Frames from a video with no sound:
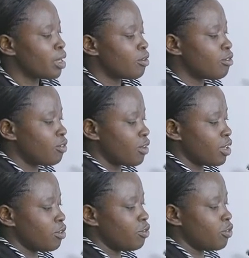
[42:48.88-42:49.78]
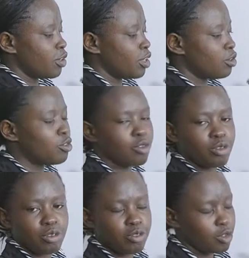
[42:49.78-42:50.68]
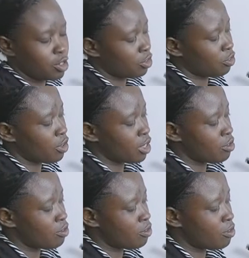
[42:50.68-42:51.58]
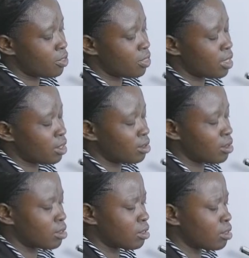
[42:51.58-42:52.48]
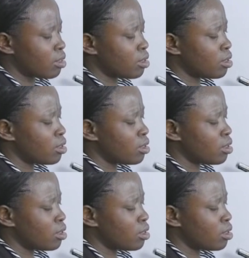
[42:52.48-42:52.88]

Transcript: 5 into 45, that is